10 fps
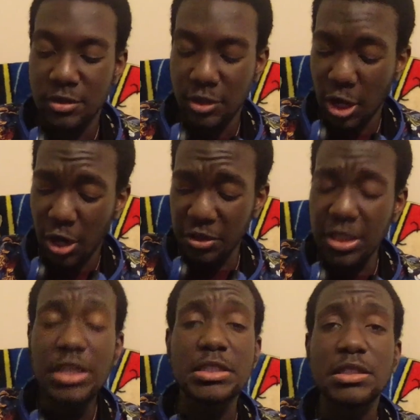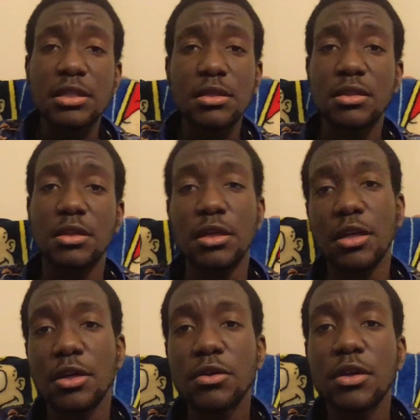artiste, you
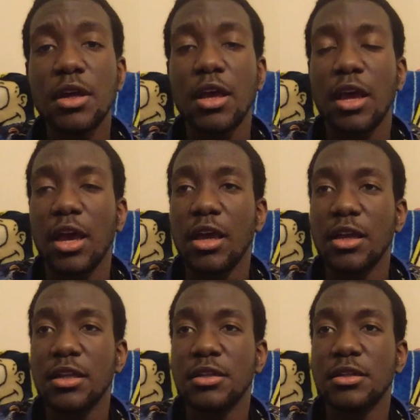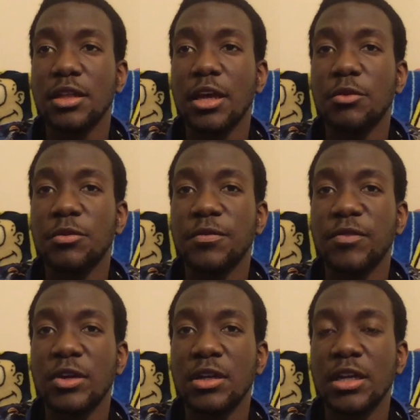know, and that'll be
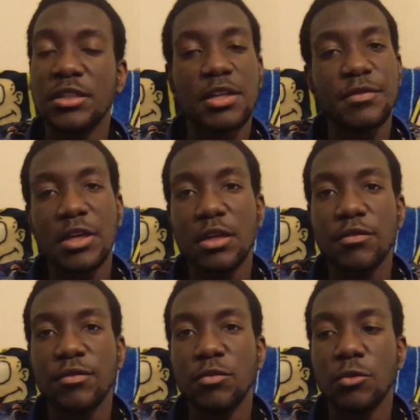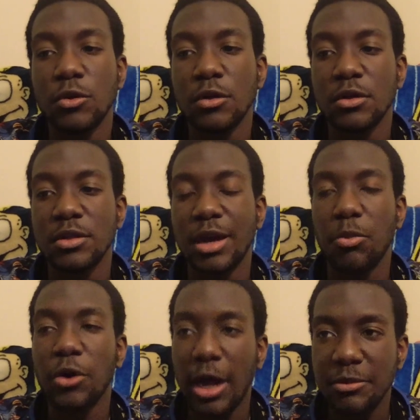fun. I just have to get a few more, not
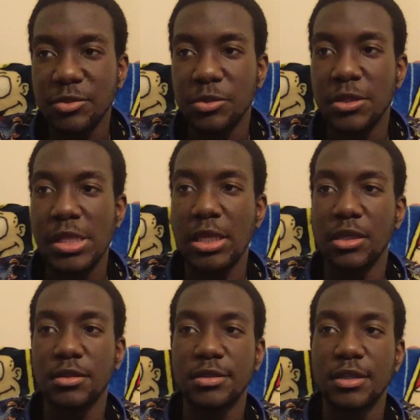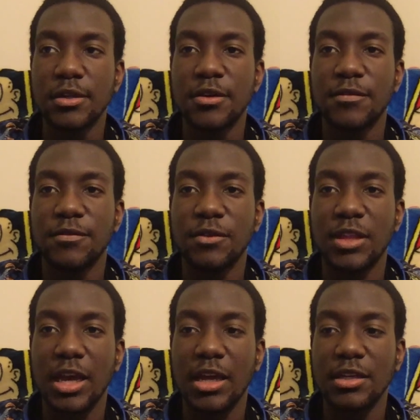props, but things for
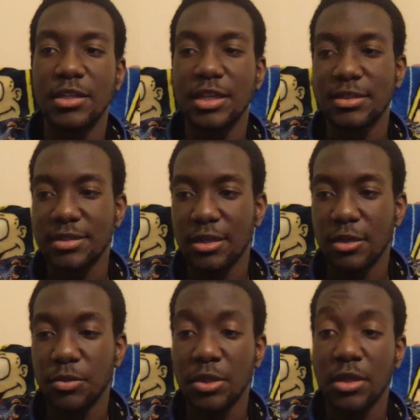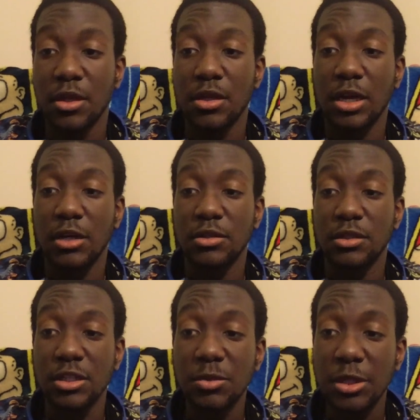that, get that set up. Now,
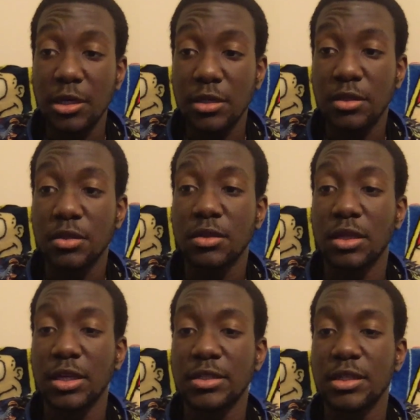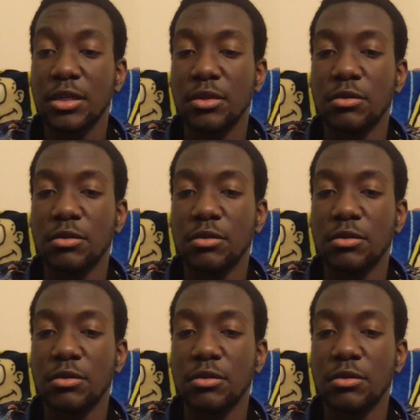sashimi thoughts, like I said,